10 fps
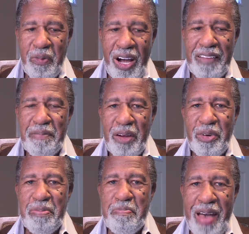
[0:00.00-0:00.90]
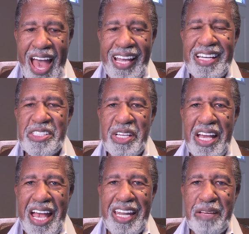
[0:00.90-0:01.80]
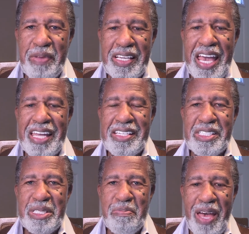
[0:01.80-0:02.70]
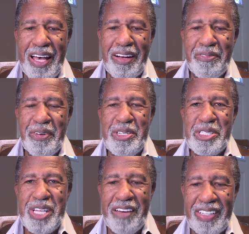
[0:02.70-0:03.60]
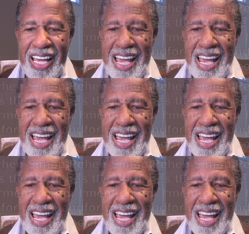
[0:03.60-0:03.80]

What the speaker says: what? With maggots, and it began to smell. Verse 7,